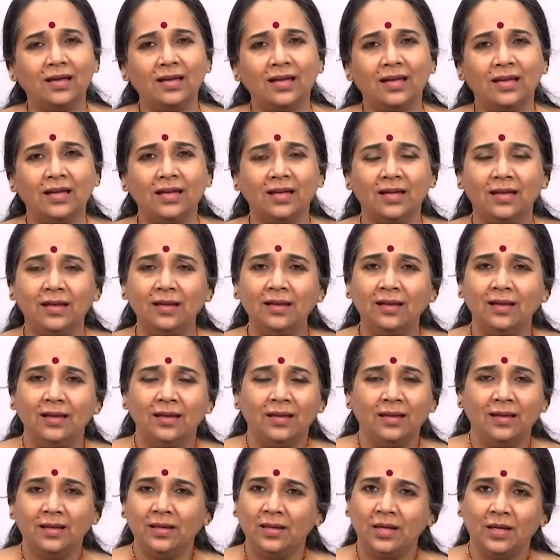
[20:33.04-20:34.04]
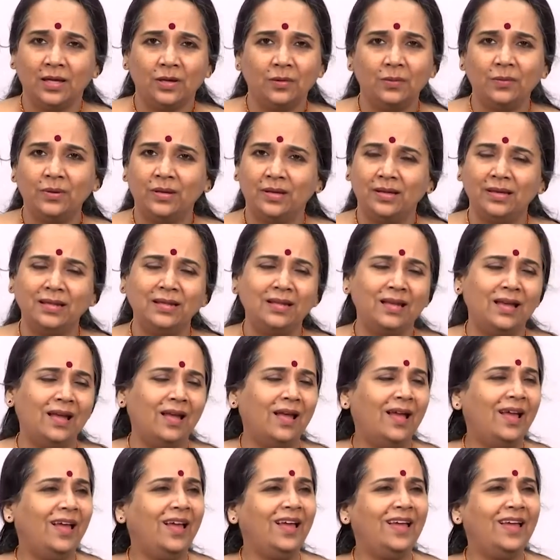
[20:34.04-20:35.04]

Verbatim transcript: ga da ma da